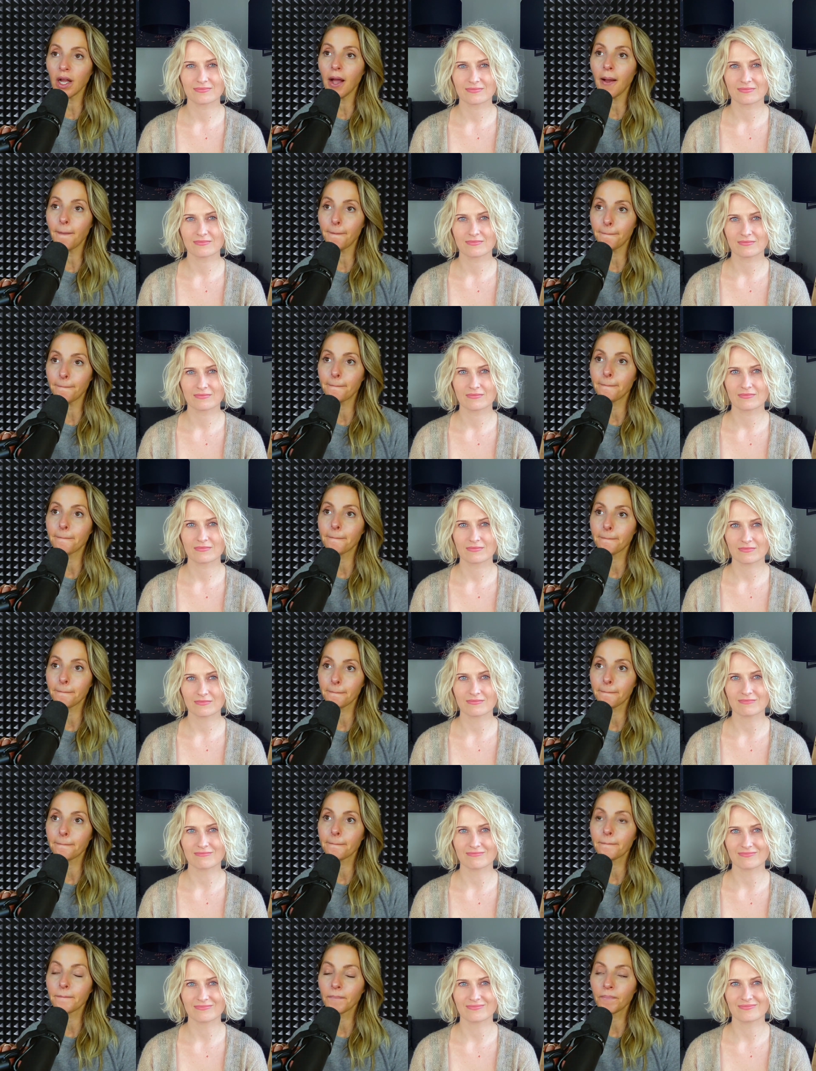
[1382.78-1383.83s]
Speaker 1: up.
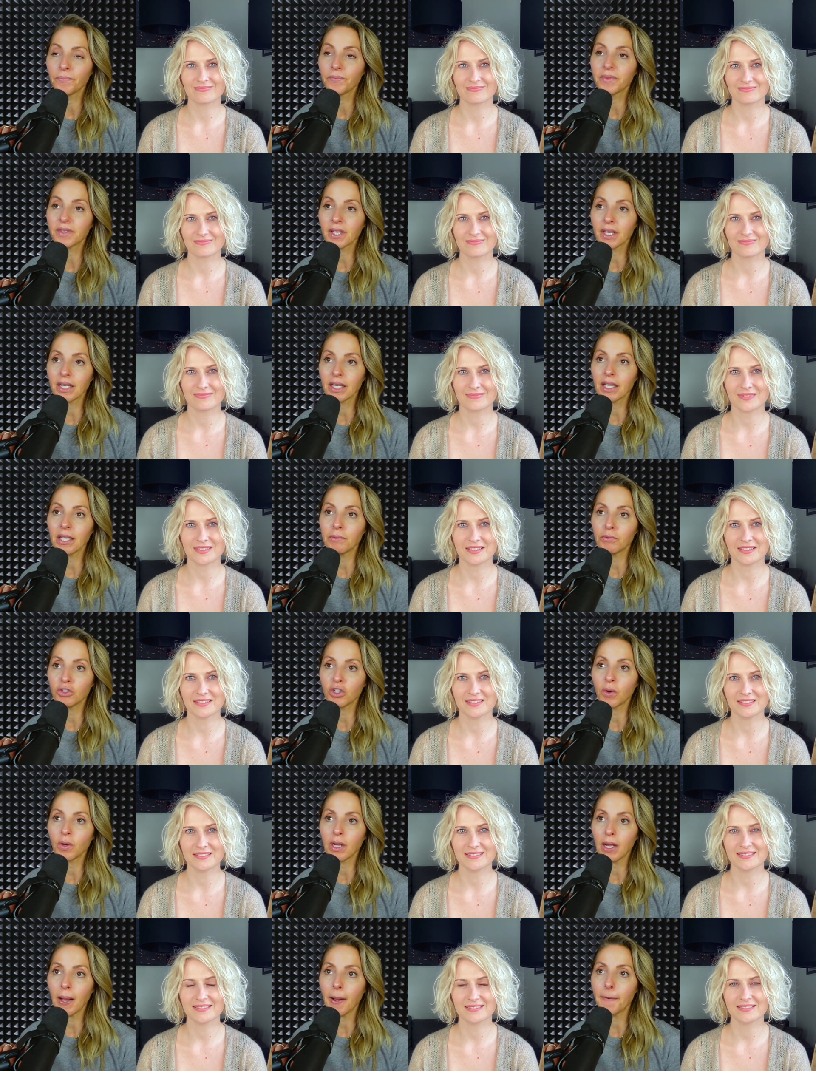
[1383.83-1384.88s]
Mm-hmm. keep
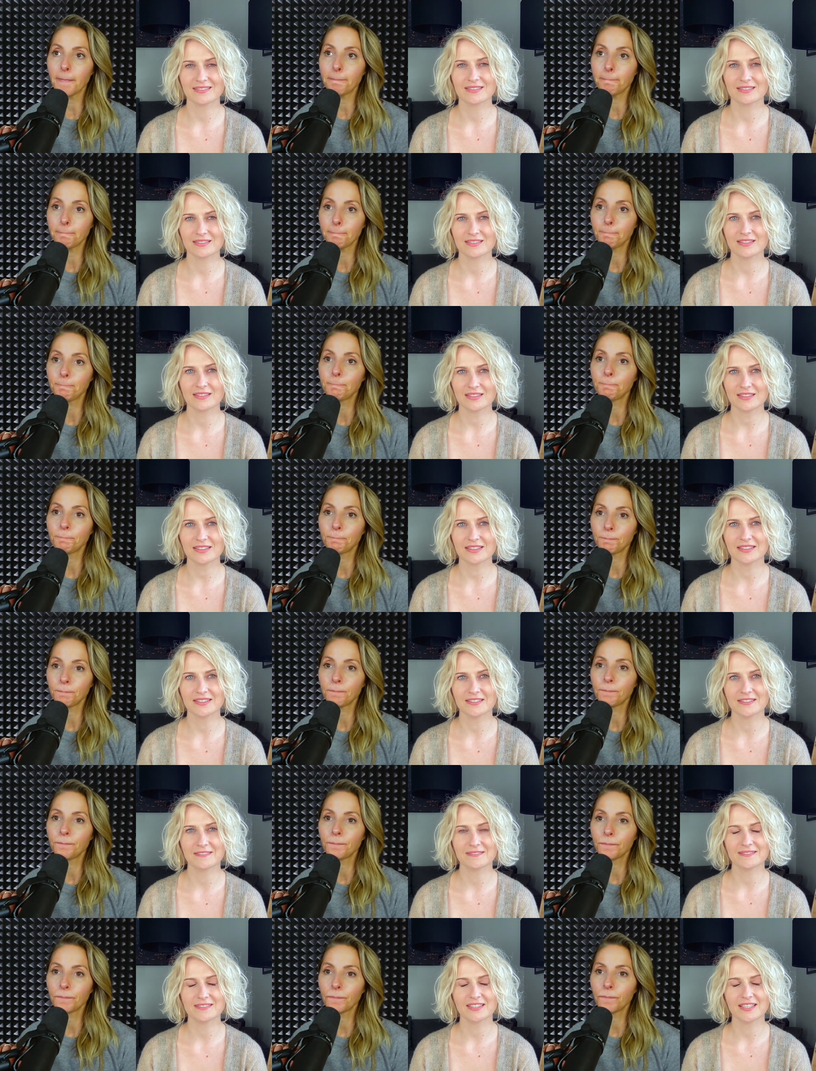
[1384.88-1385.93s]
showing up. Yeah.
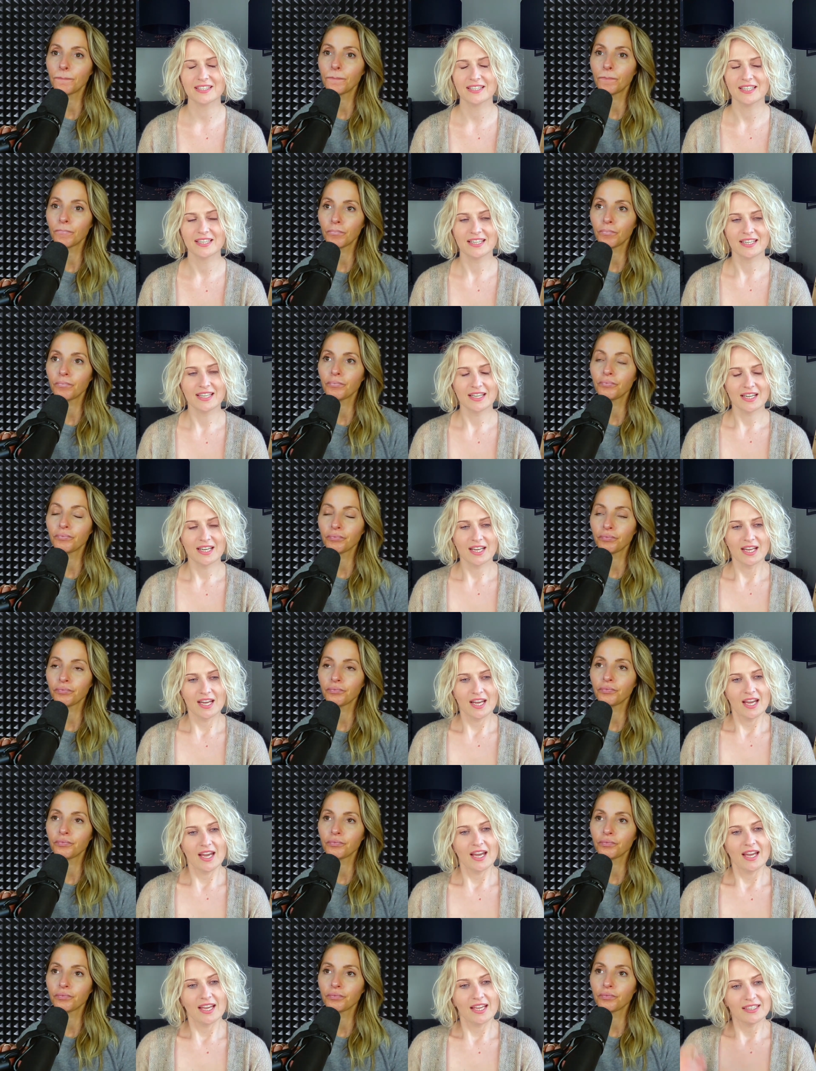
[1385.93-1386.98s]

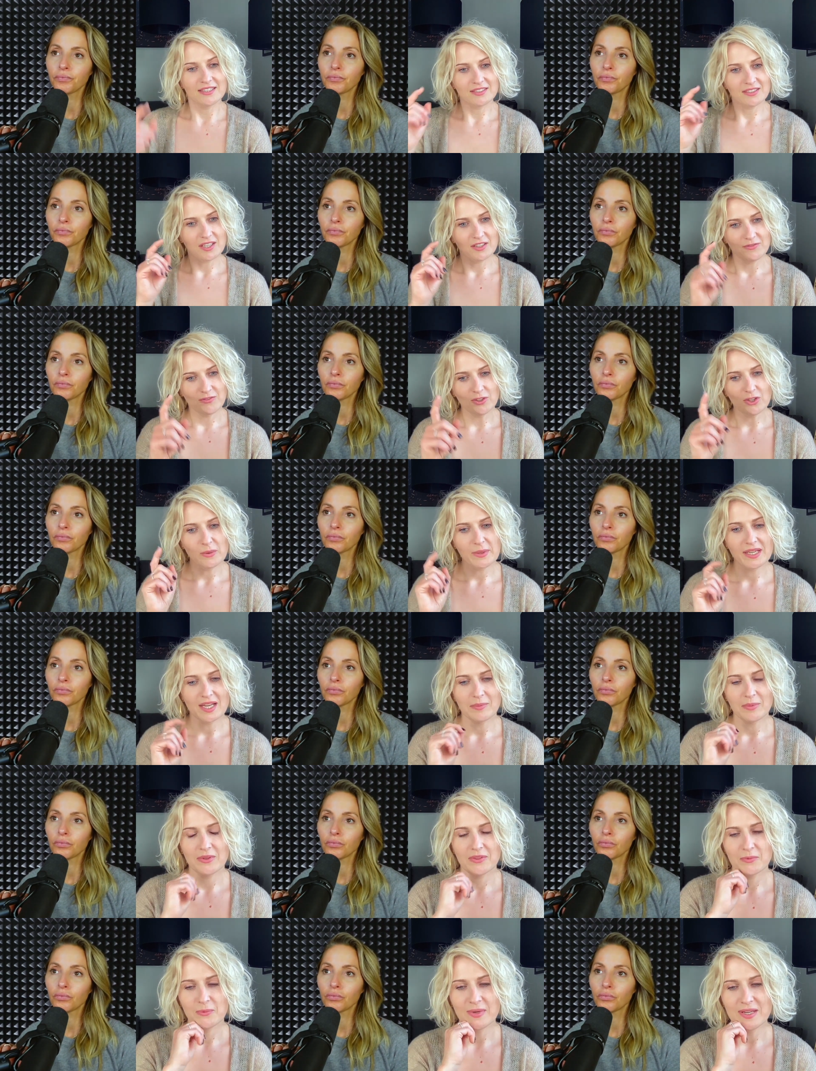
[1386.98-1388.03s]
Speaker 2: And following up
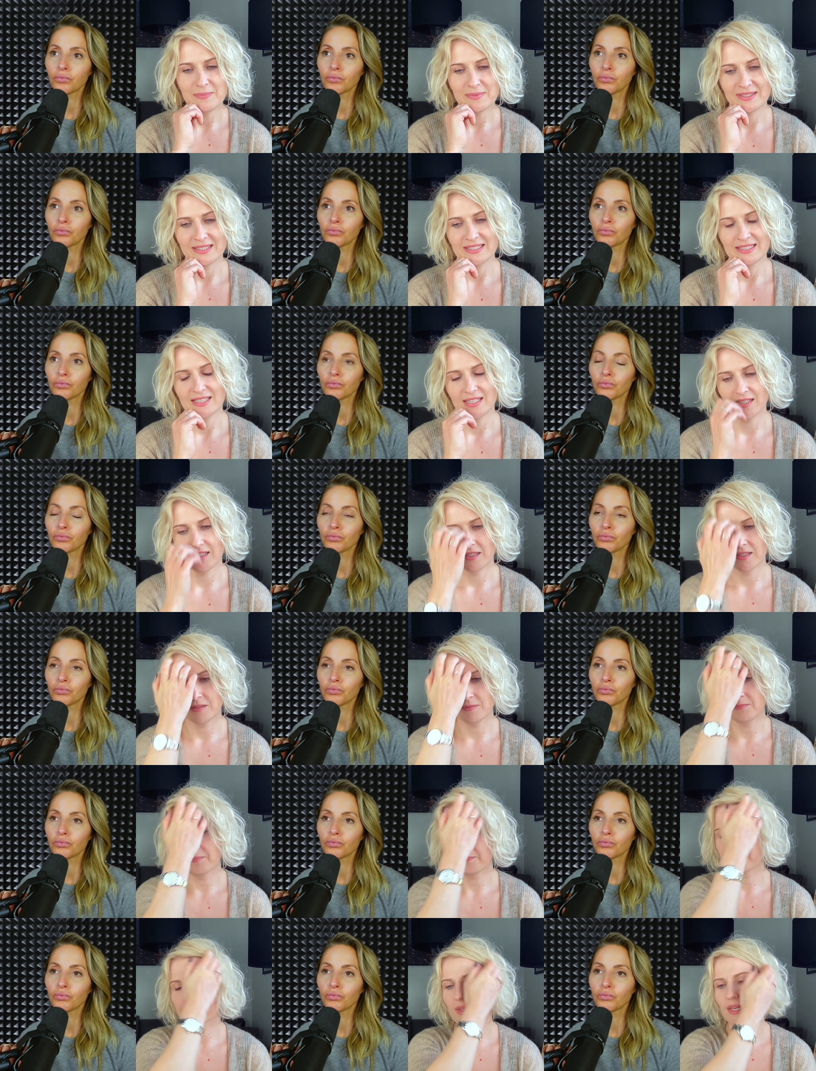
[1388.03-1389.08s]
on women,
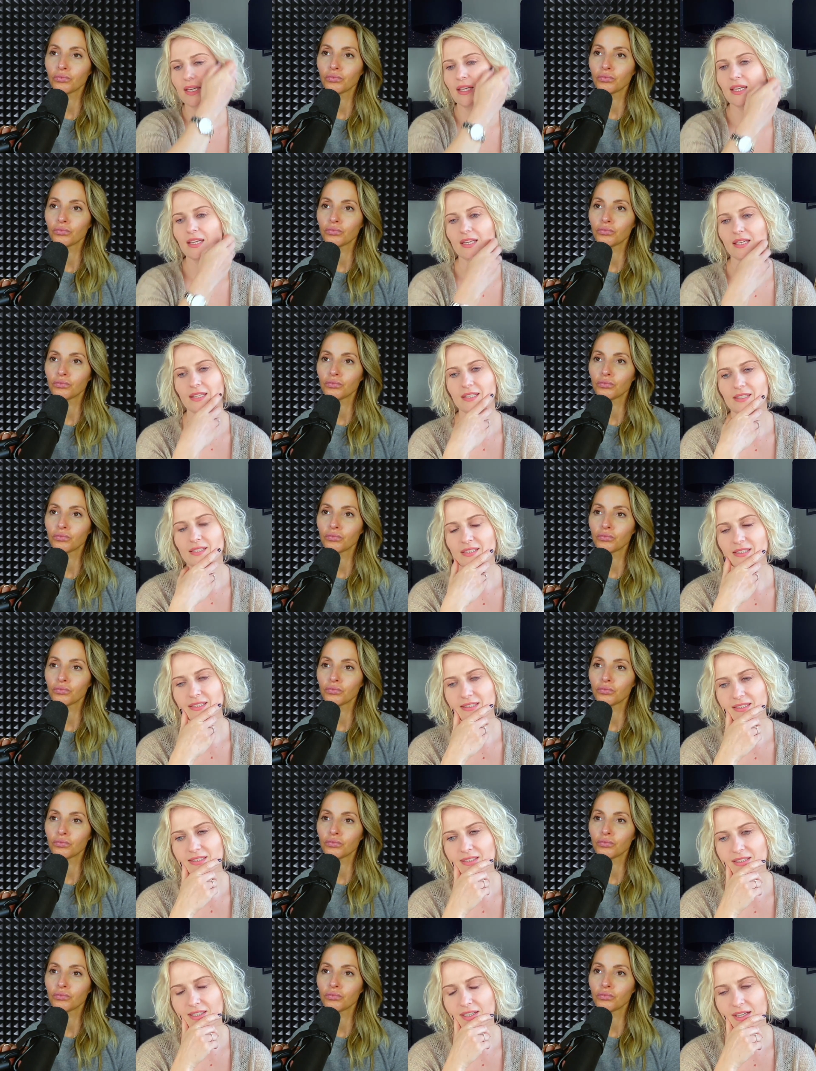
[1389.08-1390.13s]
um,
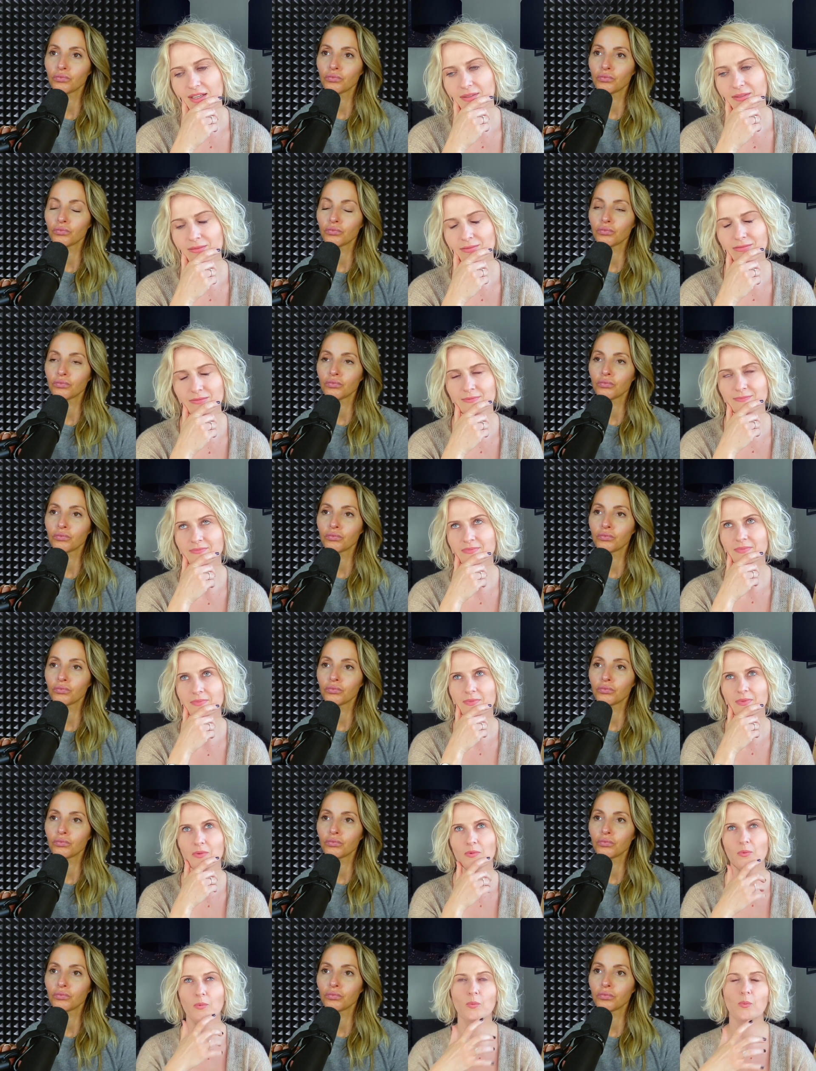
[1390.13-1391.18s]
in. Uh,
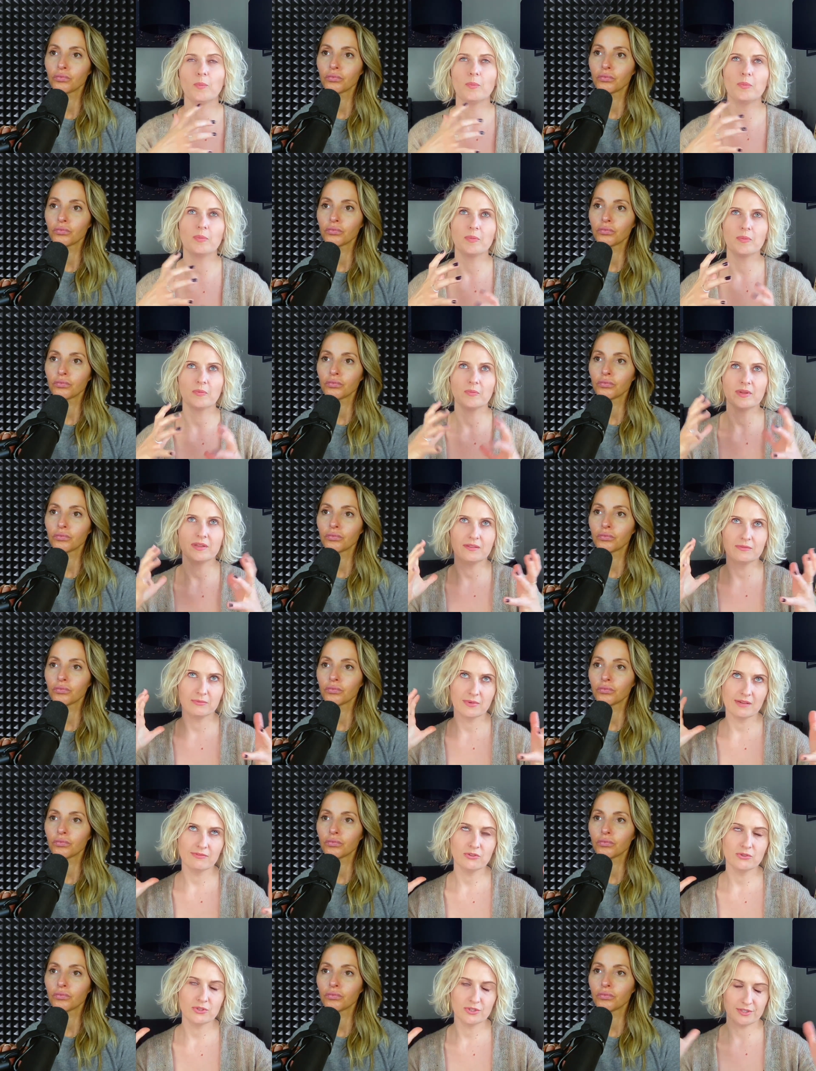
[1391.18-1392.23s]
when the
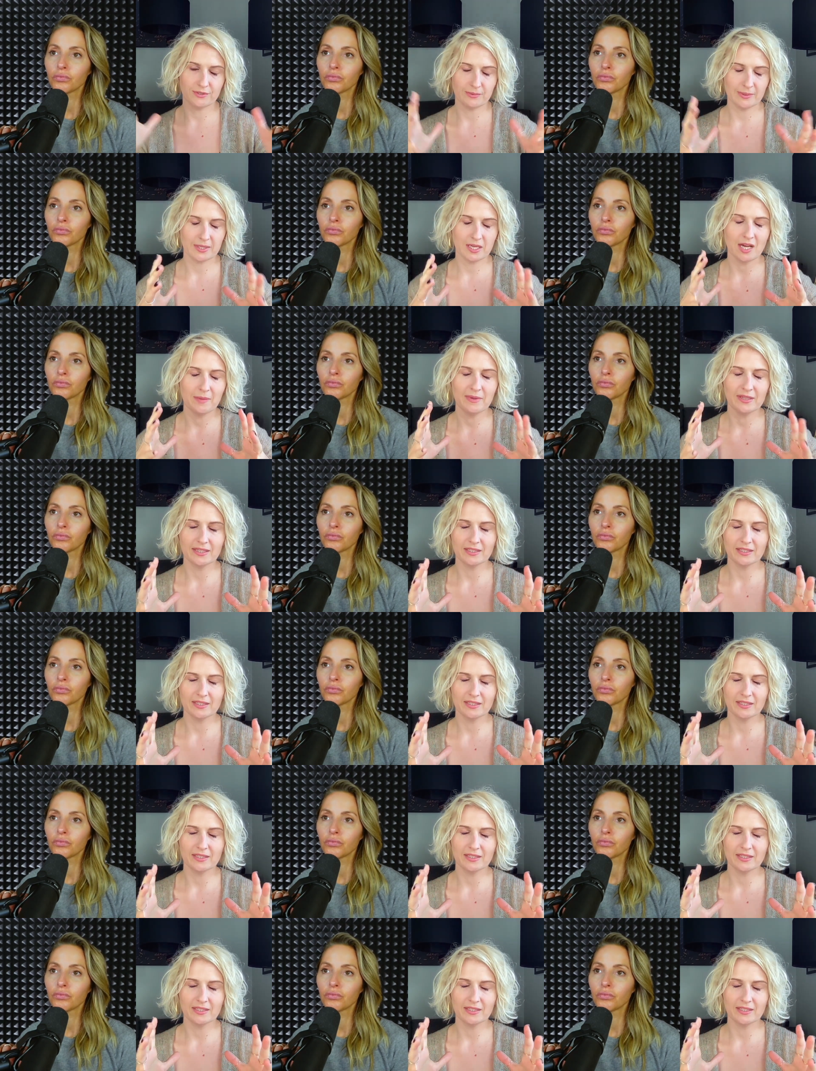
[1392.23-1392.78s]
refugees were coming